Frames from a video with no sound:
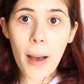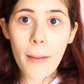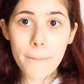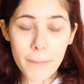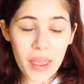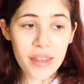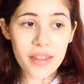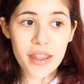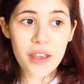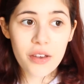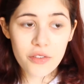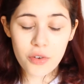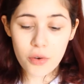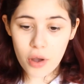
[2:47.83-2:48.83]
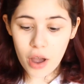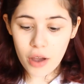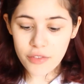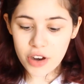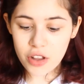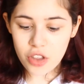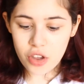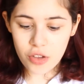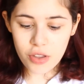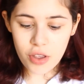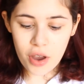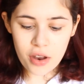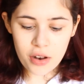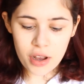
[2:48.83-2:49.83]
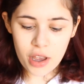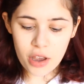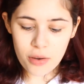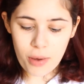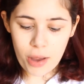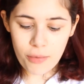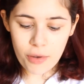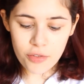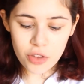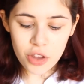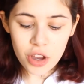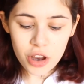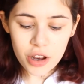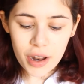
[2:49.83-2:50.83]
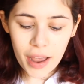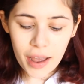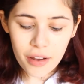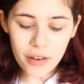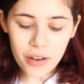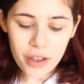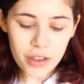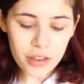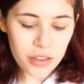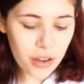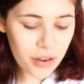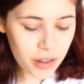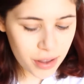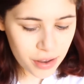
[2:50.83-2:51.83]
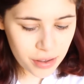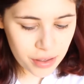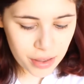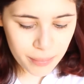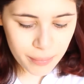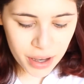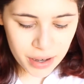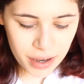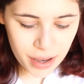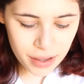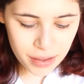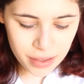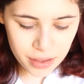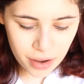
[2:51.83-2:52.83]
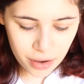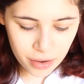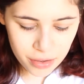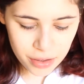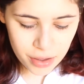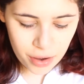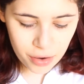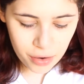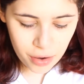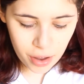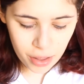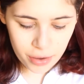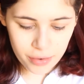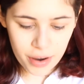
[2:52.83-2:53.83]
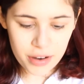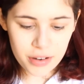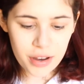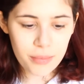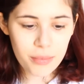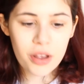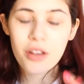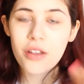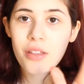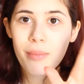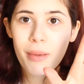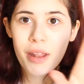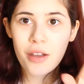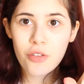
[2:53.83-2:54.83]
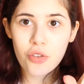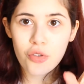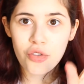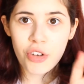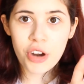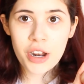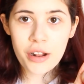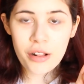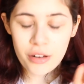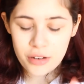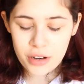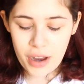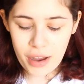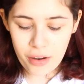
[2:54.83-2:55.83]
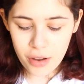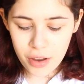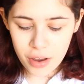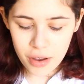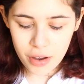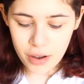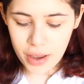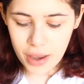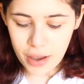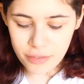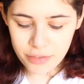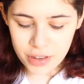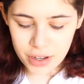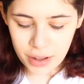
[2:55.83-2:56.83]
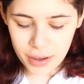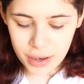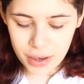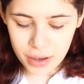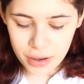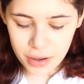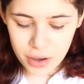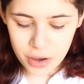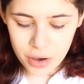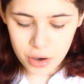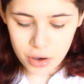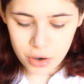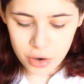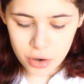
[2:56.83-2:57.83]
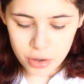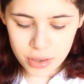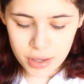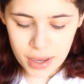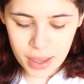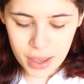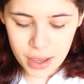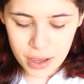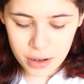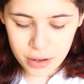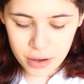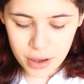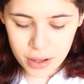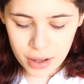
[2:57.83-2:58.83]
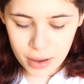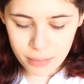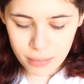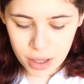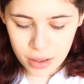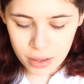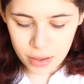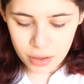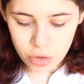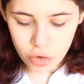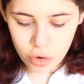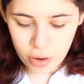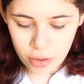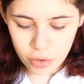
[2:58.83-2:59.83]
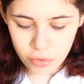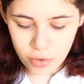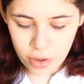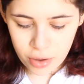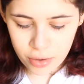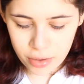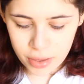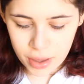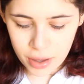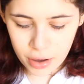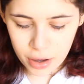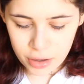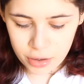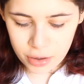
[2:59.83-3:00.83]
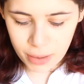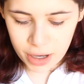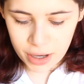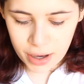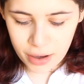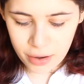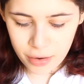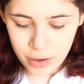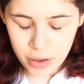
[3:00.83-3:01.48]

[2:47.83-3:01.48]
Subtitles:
amazing full coverage, so I only go in with 2 now. So I'm going to use my NYX Dark Circle Colour Corrector, and because my nails are really long now, I have to like dig it in, and that means it transfers under my nail,